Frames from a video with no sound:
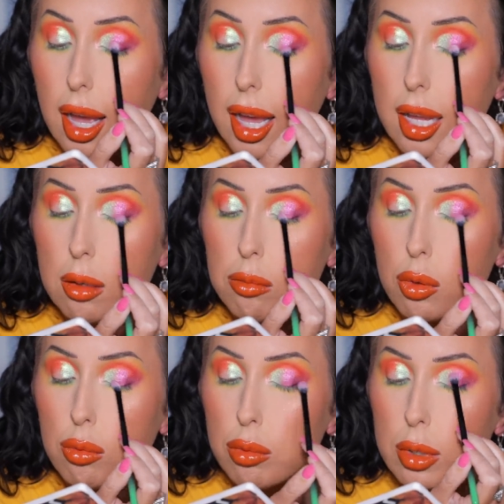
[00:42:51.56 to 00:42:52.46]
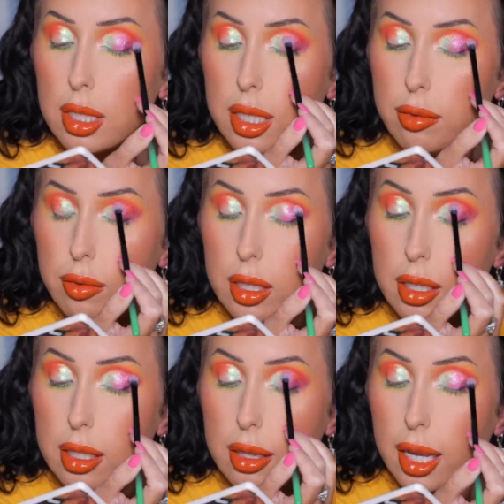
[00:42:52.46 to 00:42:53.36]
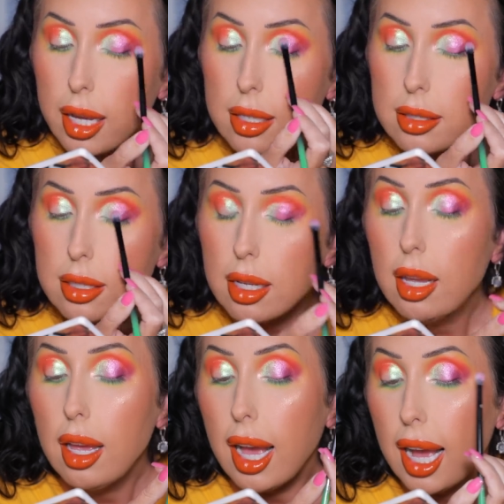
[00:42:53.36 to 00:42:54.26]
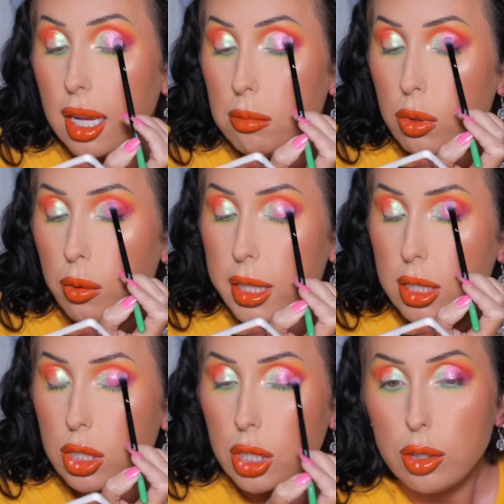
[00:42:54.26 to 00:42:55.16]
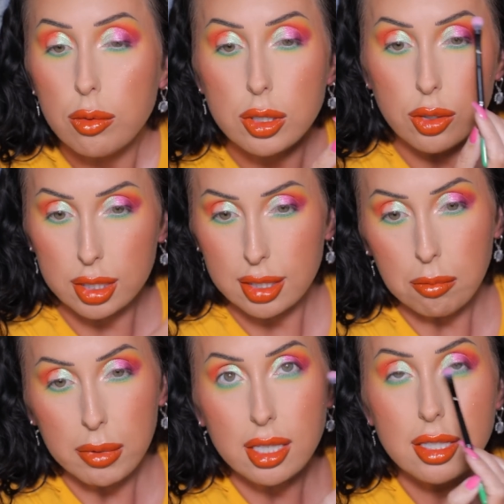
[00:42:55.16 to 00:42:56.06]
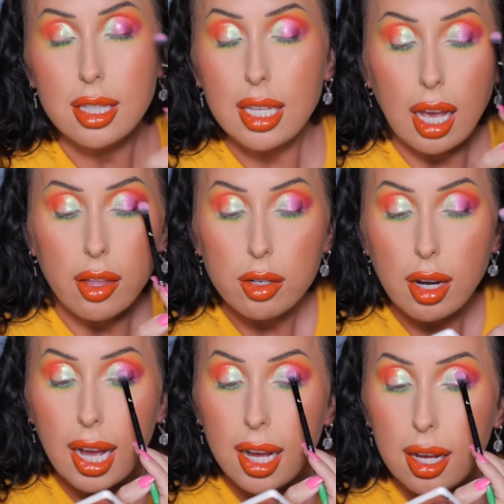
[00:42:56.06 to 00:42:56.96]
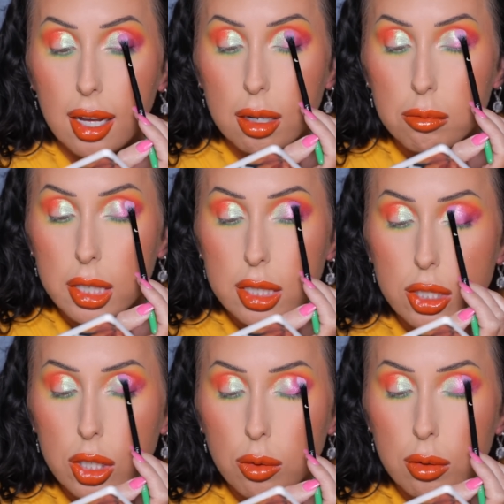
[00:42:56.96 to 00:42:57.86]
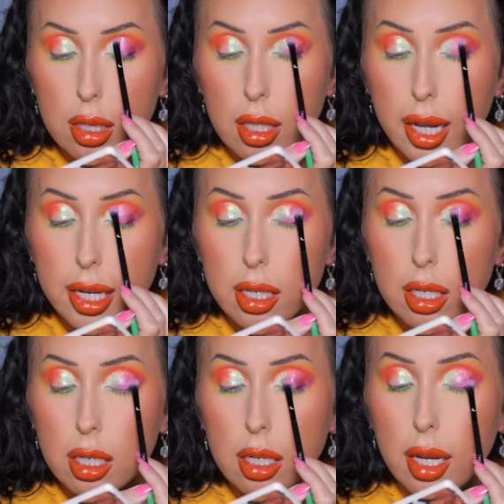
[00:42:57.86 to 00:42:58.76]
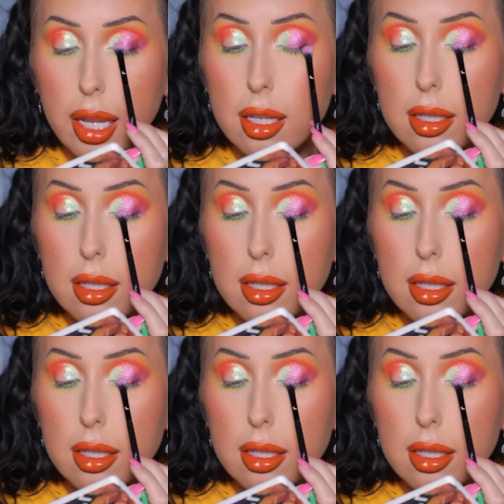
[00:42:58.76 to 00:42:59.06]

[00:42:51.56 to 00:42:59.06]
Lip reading: I am really feeling that. I'm going to do the same thing to the other eye. I'm going to do a liner and a